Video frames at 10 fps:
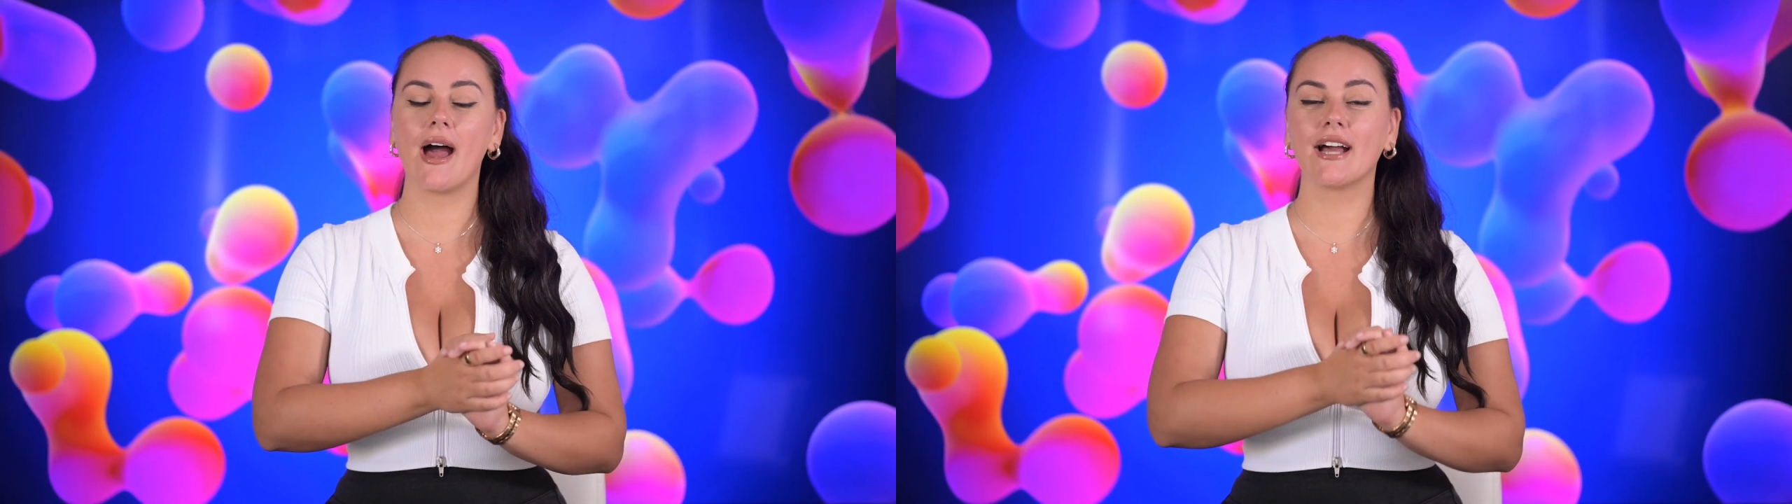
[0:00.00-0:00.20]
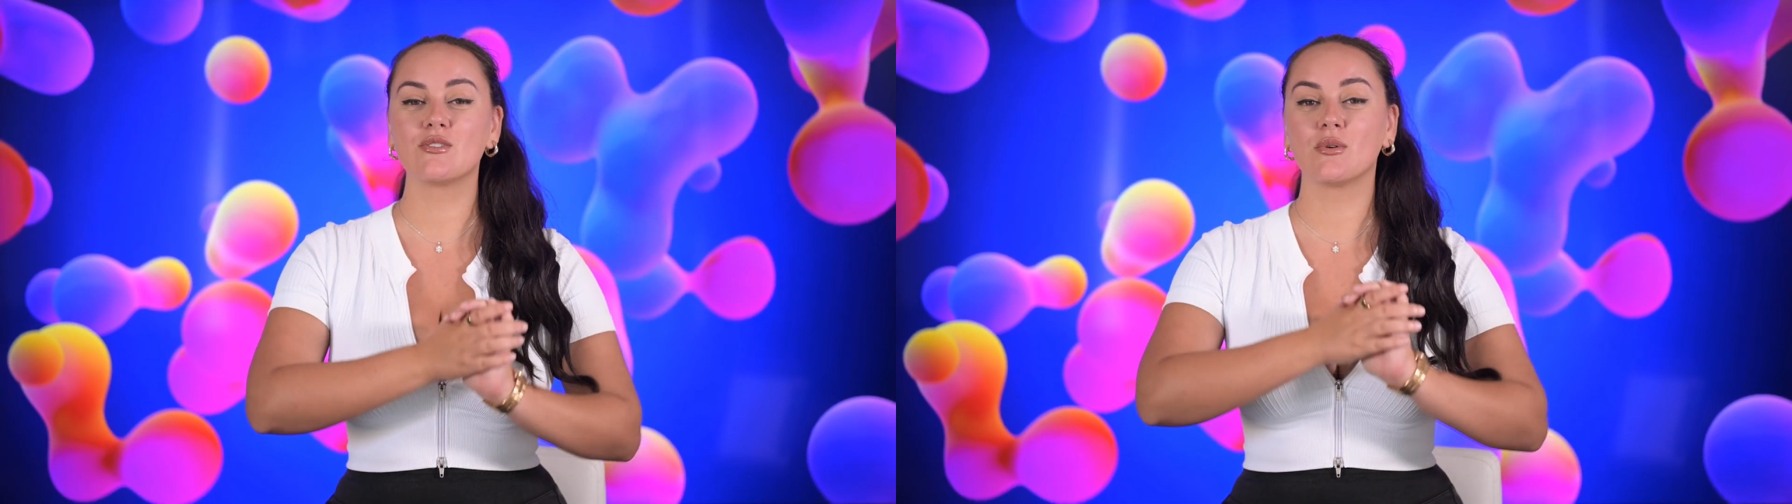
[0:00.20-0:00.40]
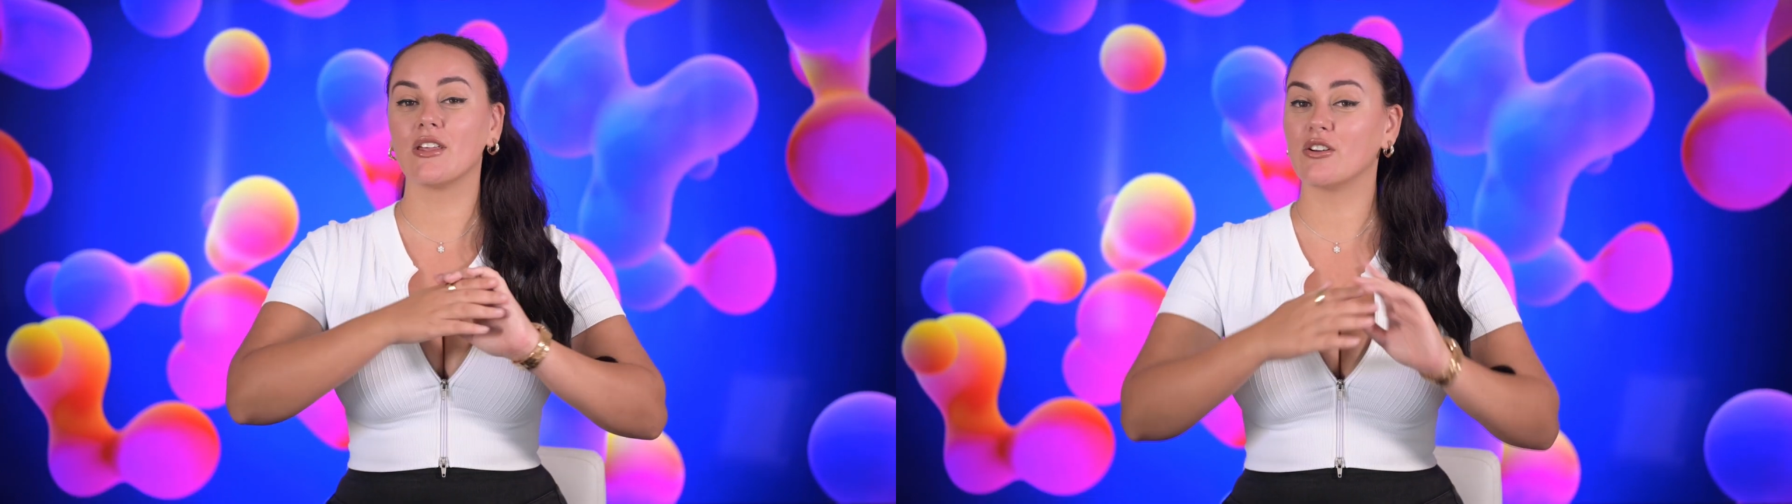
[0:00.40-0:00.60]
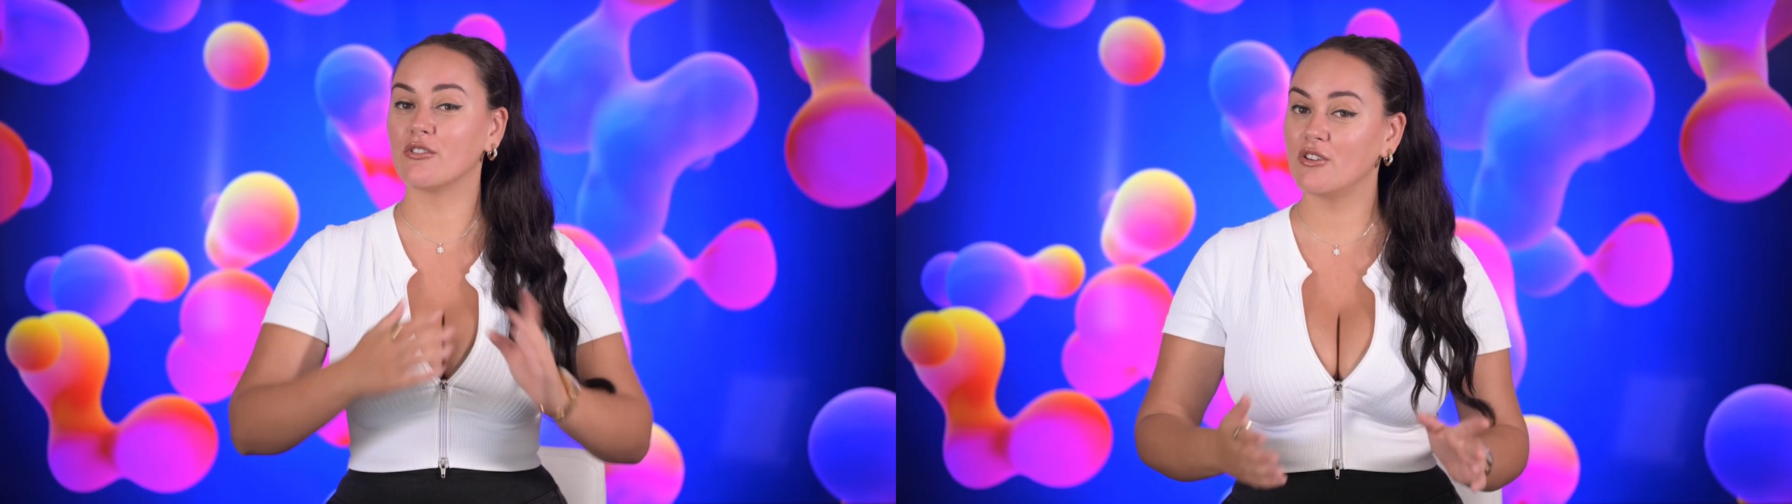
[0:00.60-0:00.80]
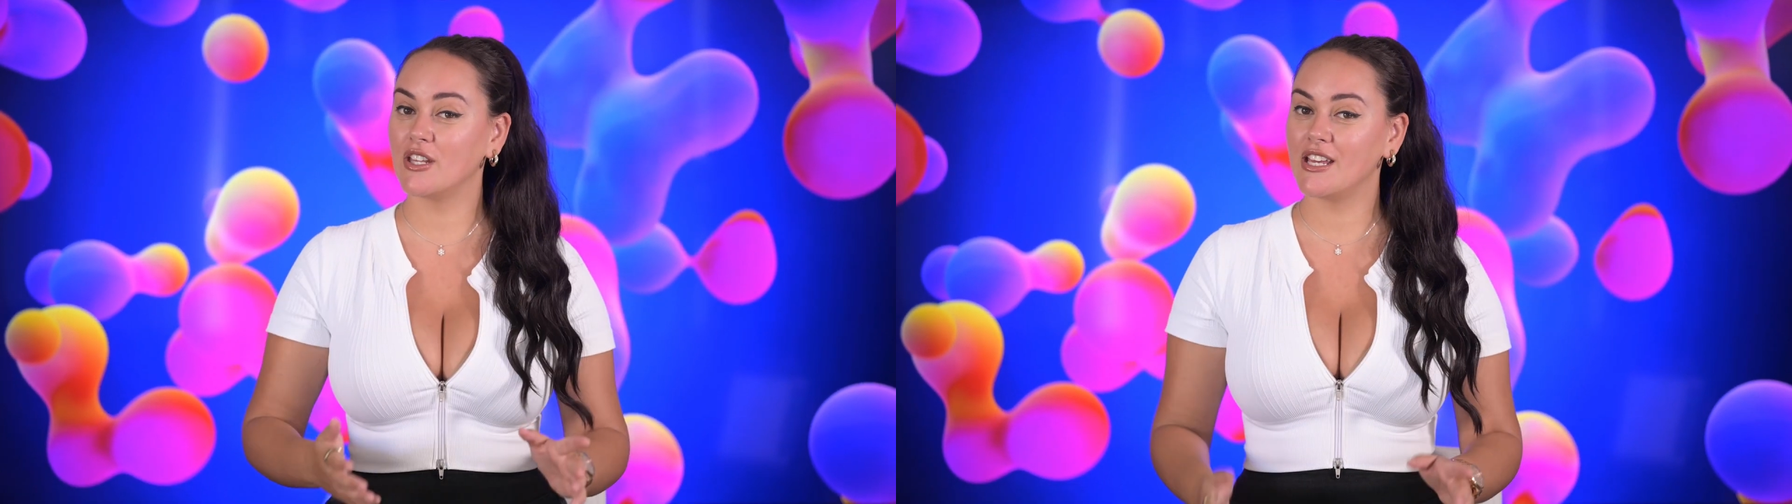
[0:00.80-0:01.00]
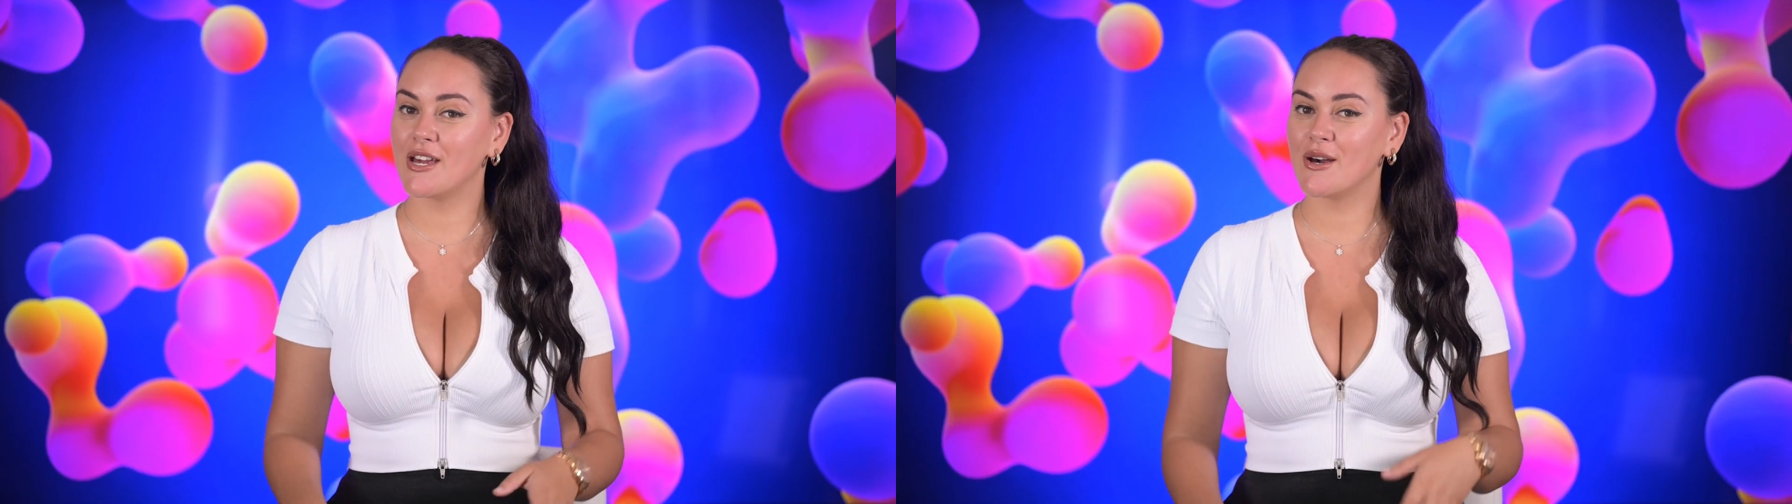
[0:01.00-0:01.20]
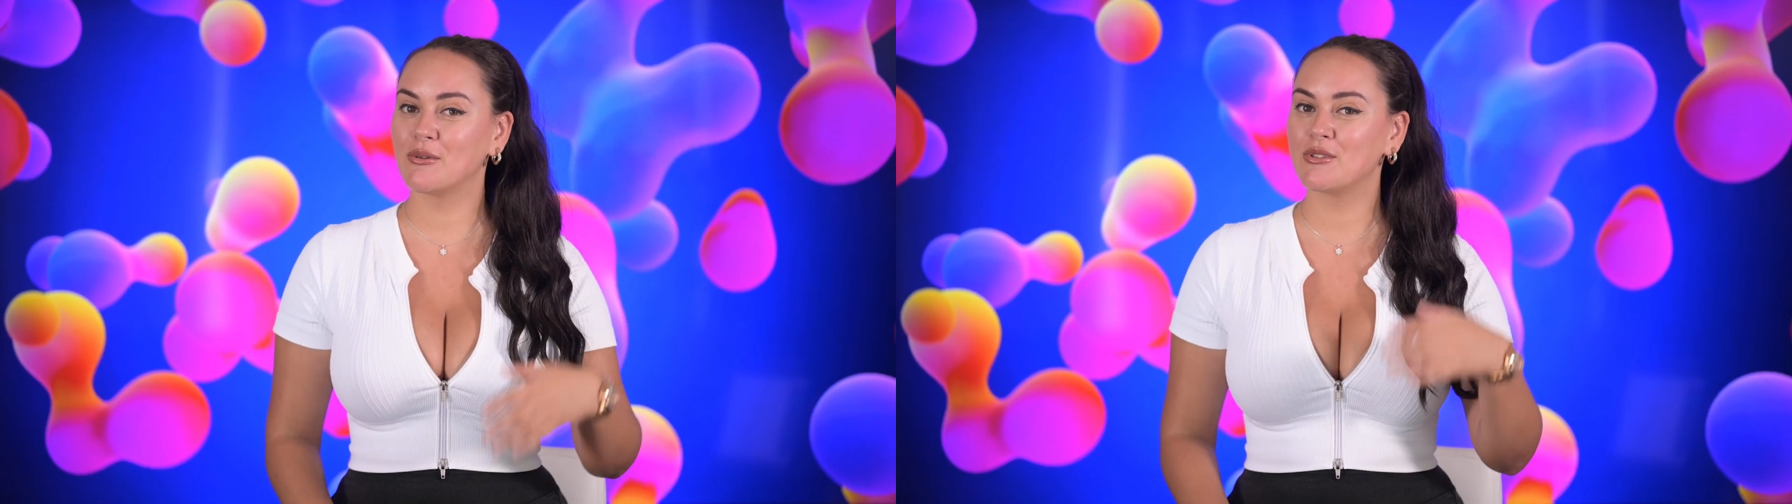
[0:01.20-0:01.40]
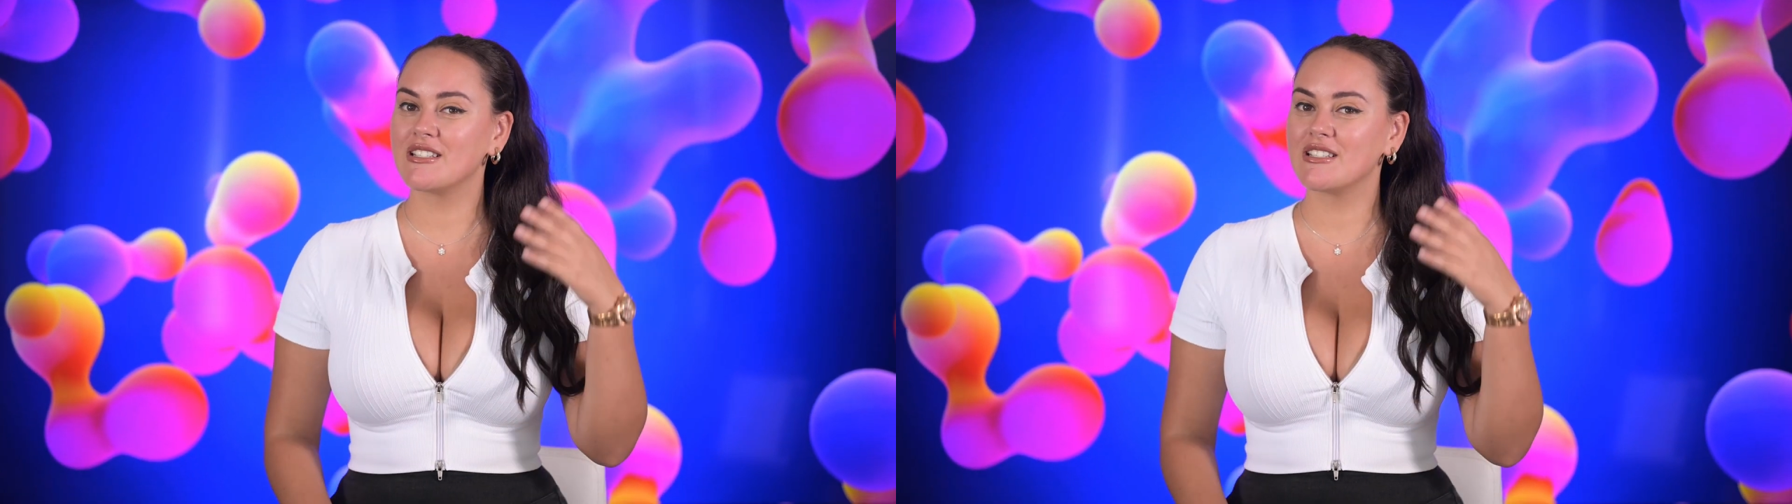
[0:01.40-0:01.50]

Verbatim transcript: back to another video.